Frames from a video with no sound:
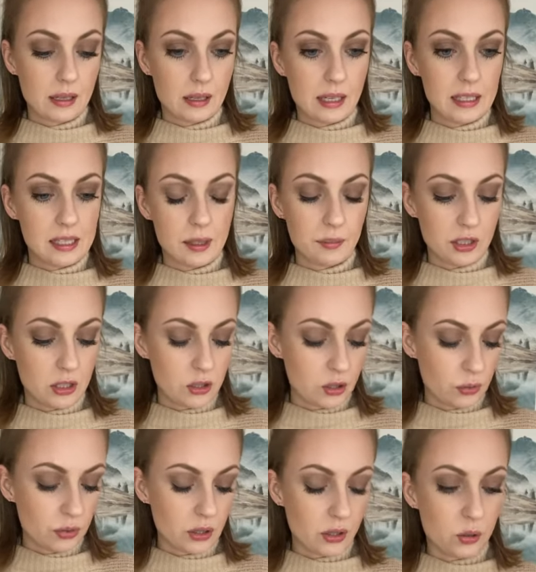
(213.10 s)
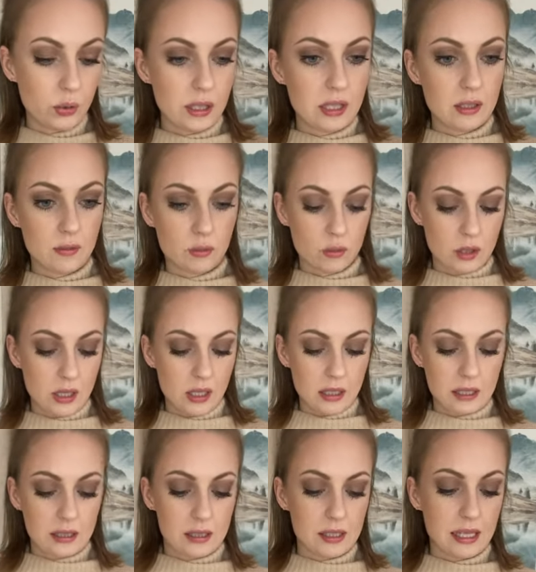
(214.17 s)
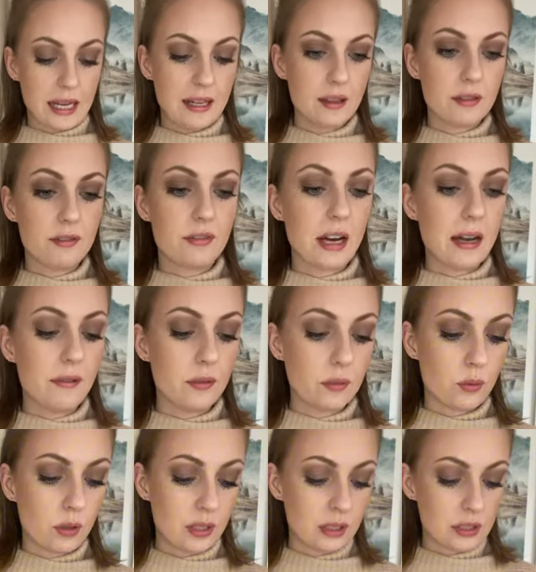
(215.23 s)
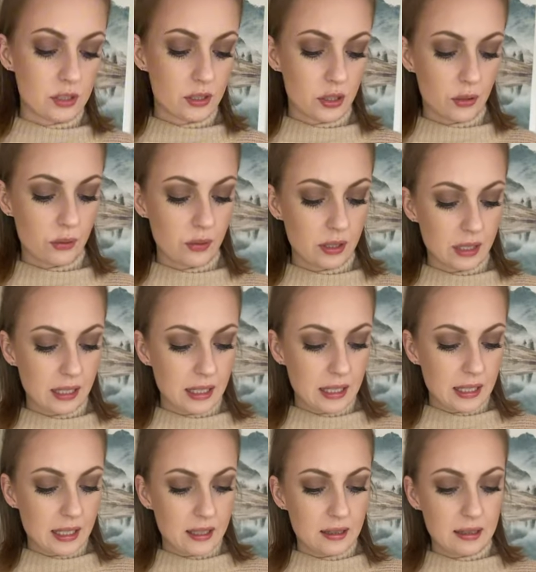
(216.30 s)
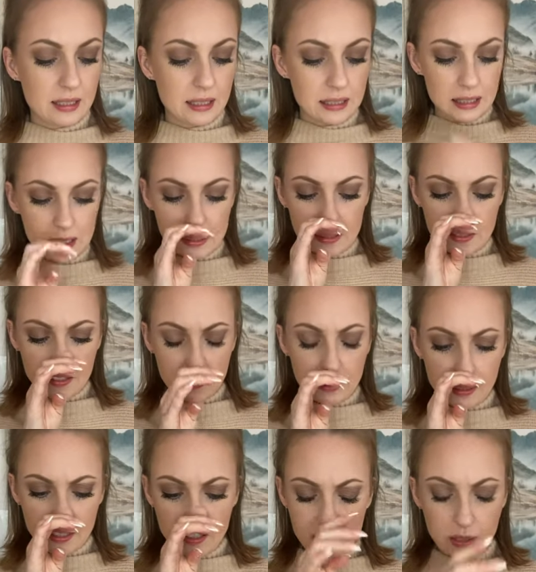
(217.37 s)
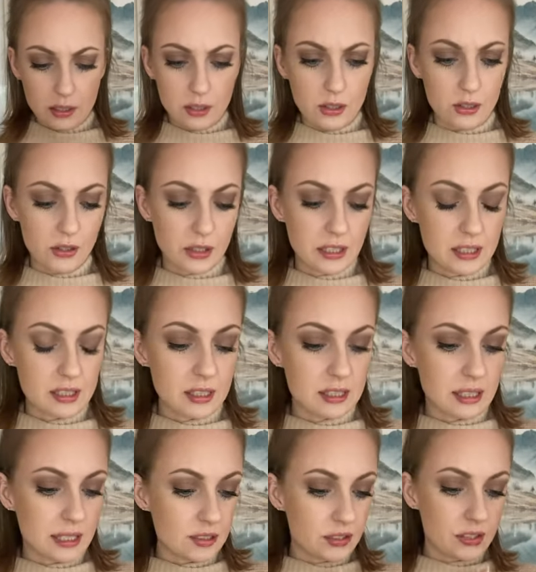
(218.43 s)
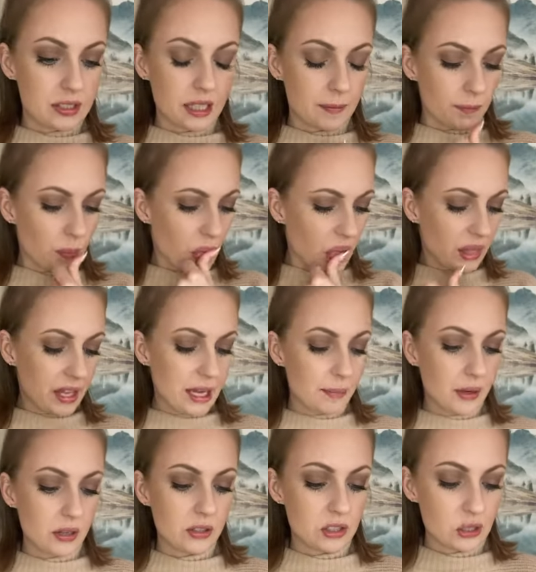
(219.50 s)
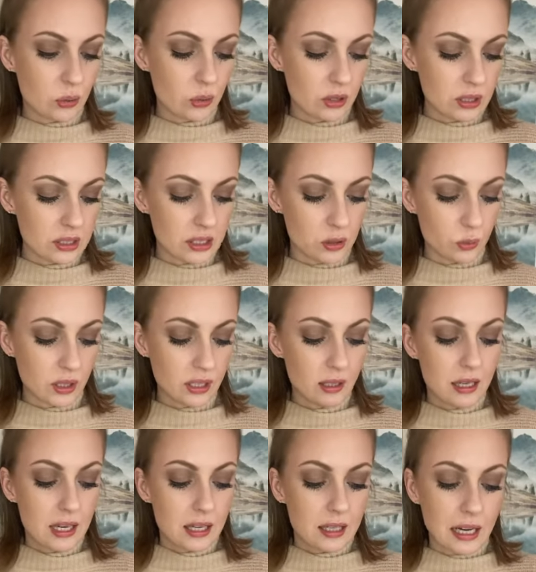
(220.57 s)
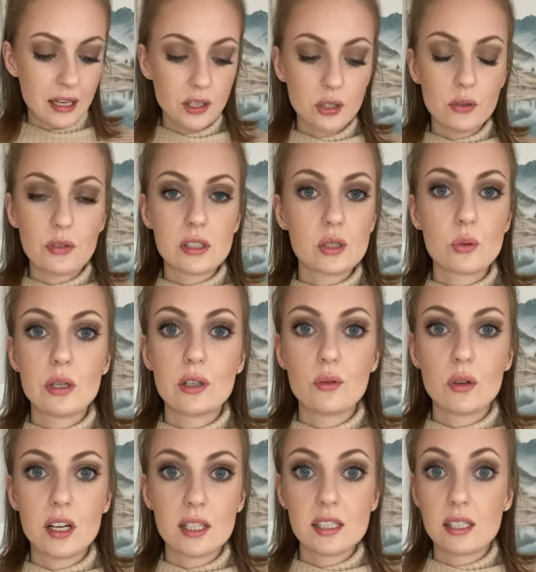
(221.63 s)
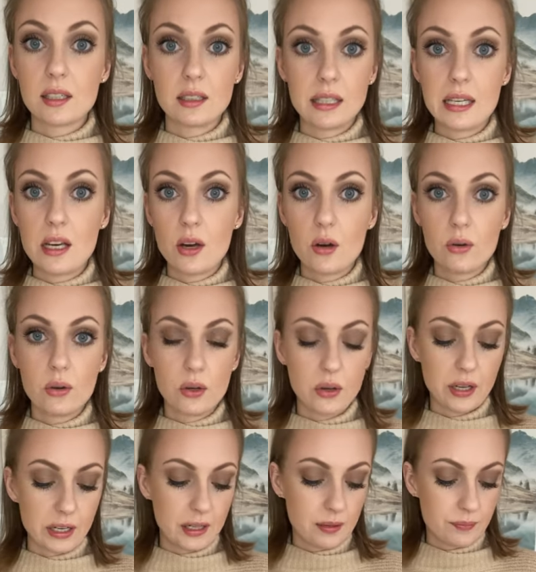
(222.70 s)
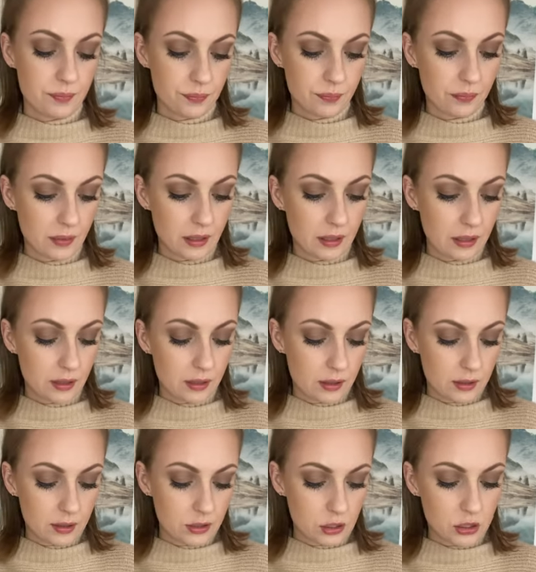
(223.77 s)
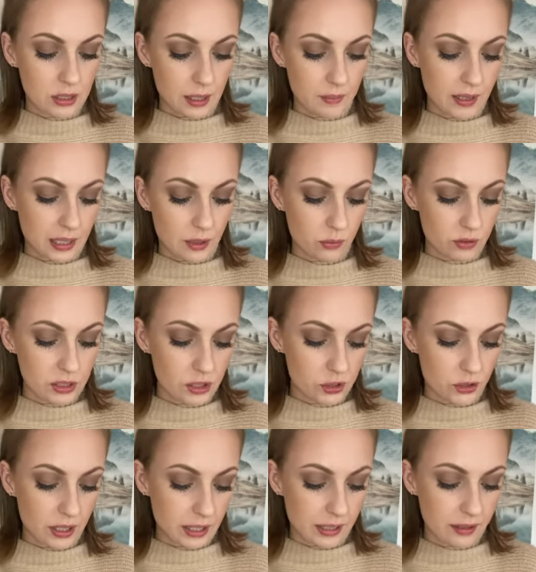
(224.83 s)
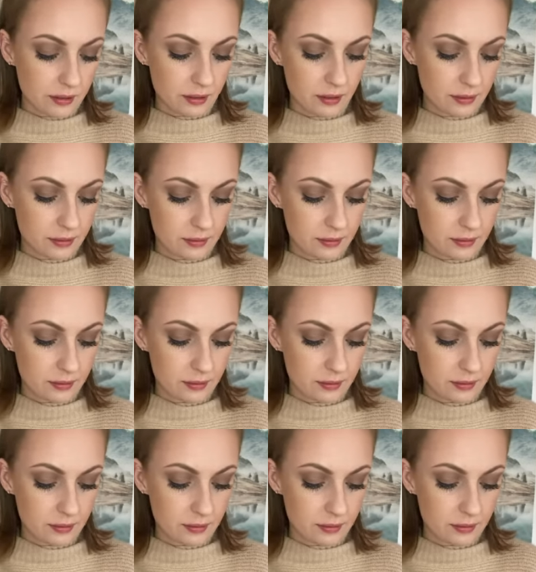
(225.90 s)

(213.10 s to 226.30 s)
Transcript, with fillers: Has something to do with the Queen of Wands and the Five of Wands. So this is curious because that just came out in Taurus as well. I don't know if this Queen of Wands is a Leo, okay? She's coming out with strength.